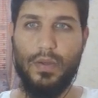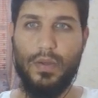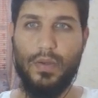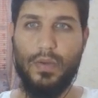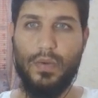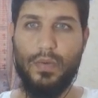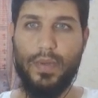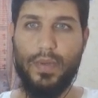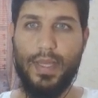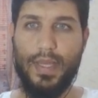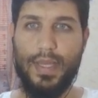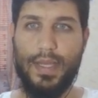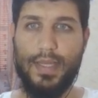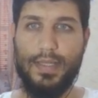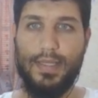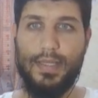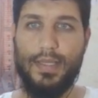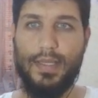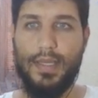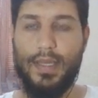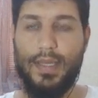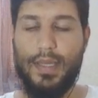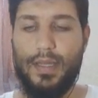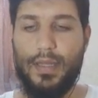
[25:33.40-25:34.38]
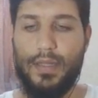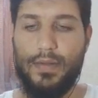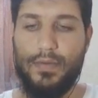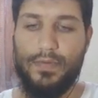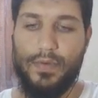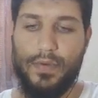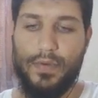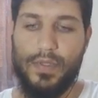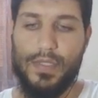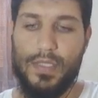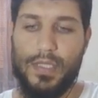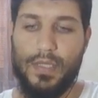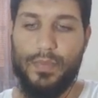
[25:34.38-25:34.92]
we add again, for
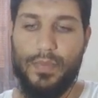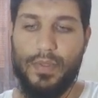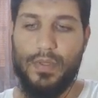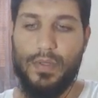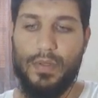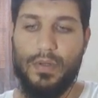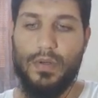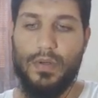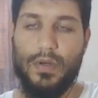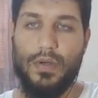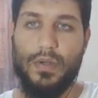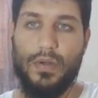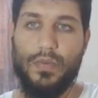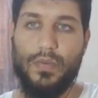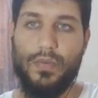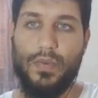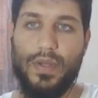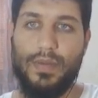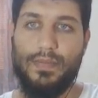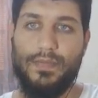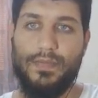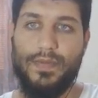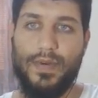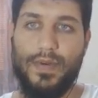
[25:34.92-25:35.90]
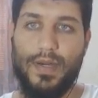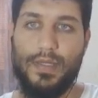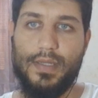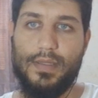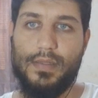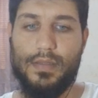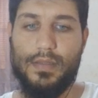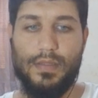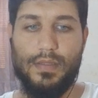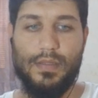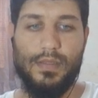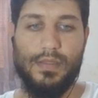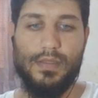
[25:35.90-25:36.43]
example, core web
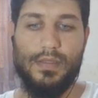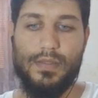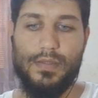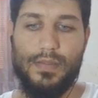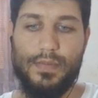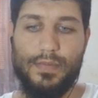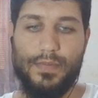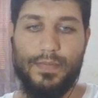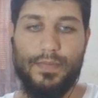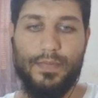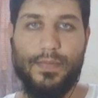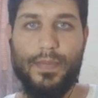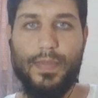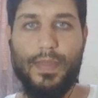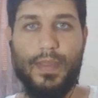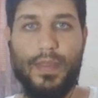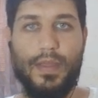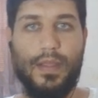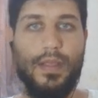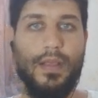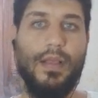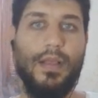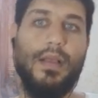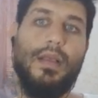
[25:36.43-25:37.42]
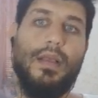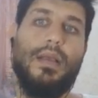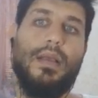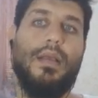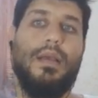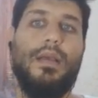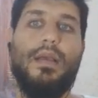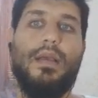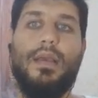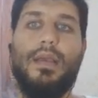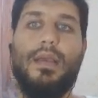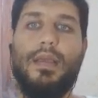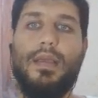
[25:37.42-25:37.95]
vitals
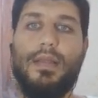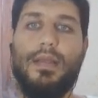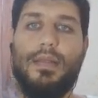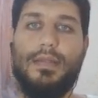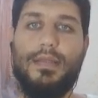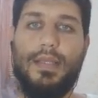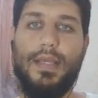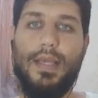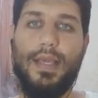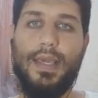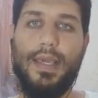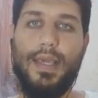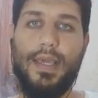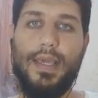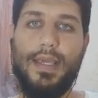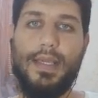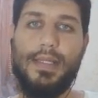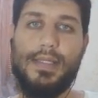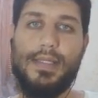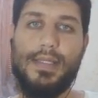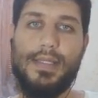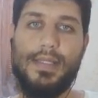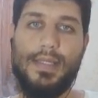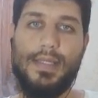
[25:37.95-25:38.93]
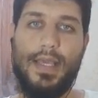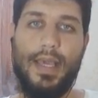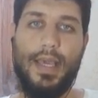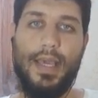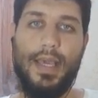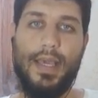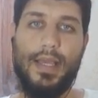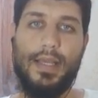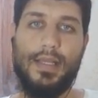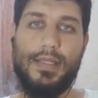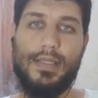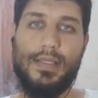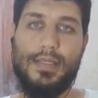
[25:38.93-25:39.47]
contains
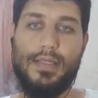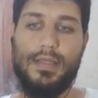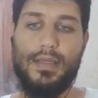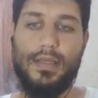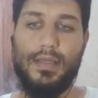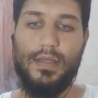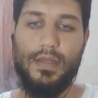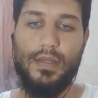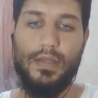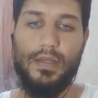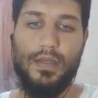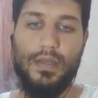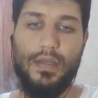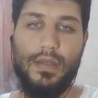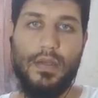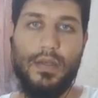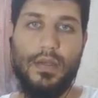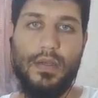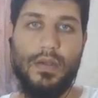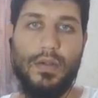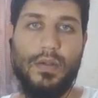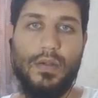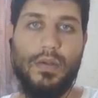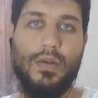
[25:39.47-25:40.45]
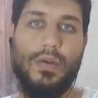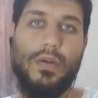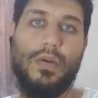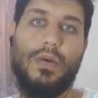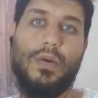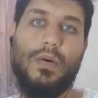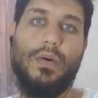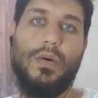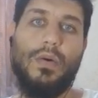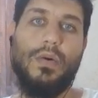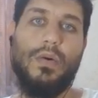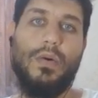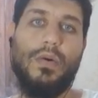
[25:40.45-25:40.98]
text
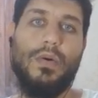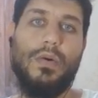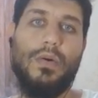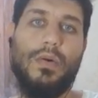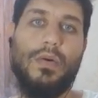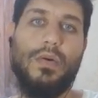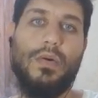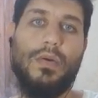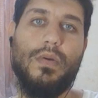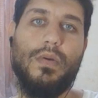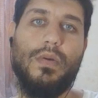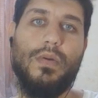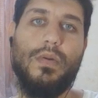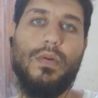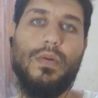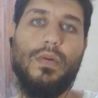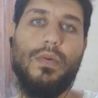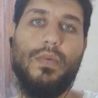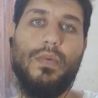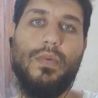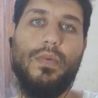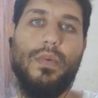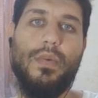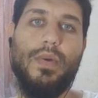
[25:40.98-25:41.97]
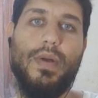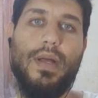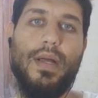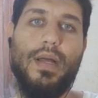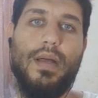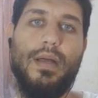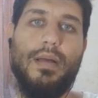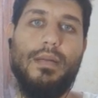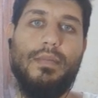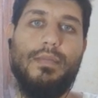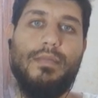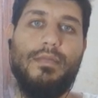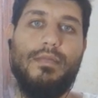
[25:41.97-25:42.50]
core
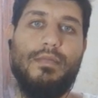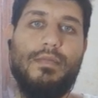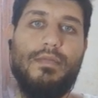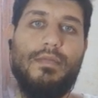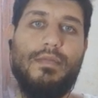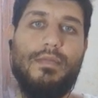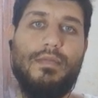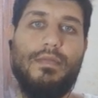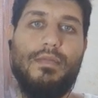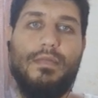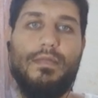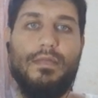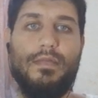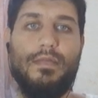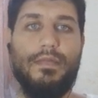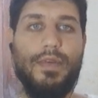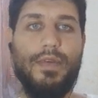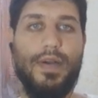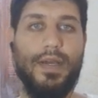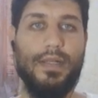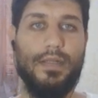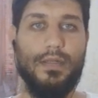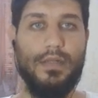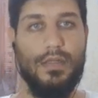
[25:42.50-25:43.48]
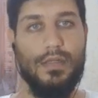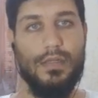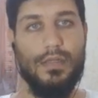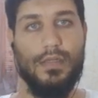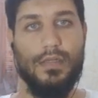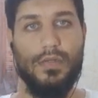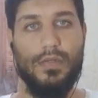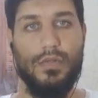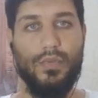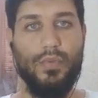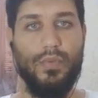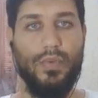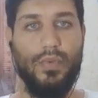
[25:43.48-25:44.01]
web
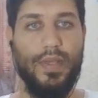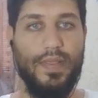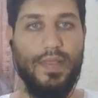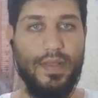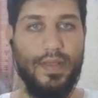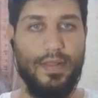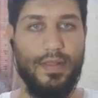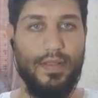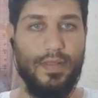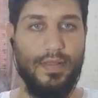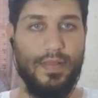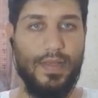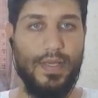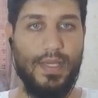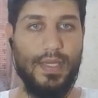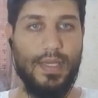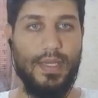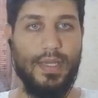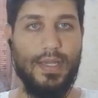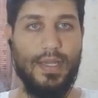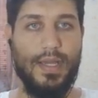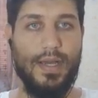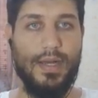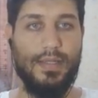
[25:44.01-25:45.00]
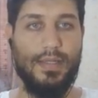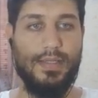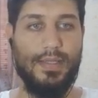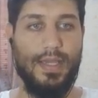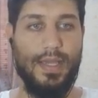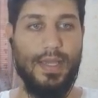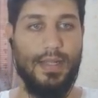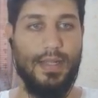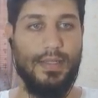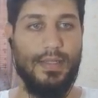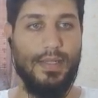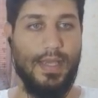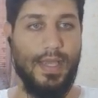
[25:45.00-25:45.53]
vitals within the
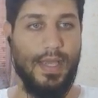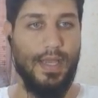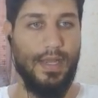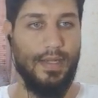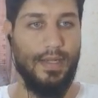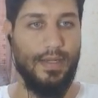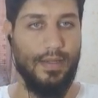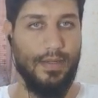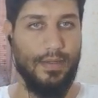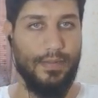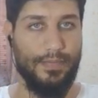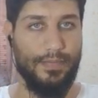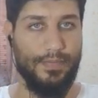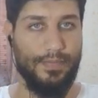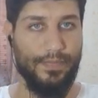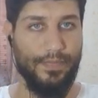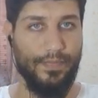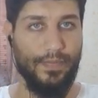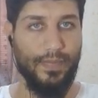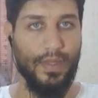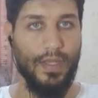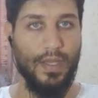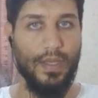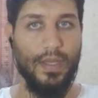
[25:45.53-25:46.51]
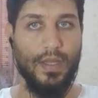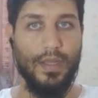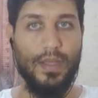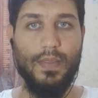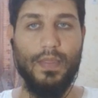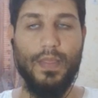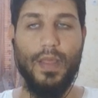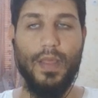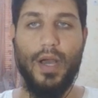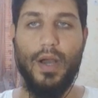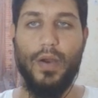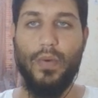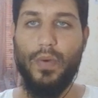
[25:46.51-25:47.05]
content area.
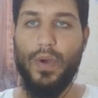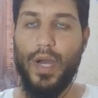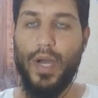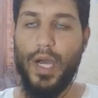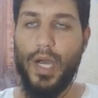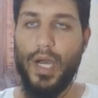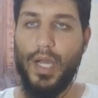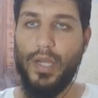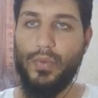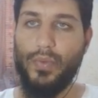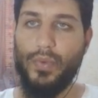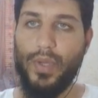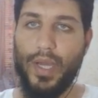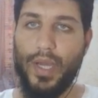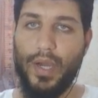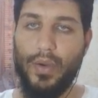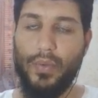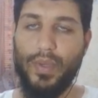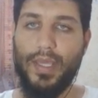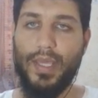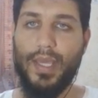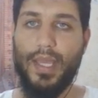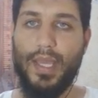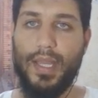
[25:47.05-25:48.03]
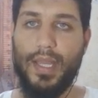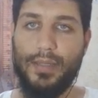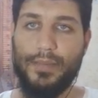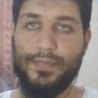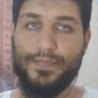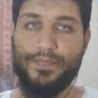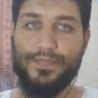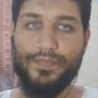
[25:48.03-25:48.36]
Now, how we can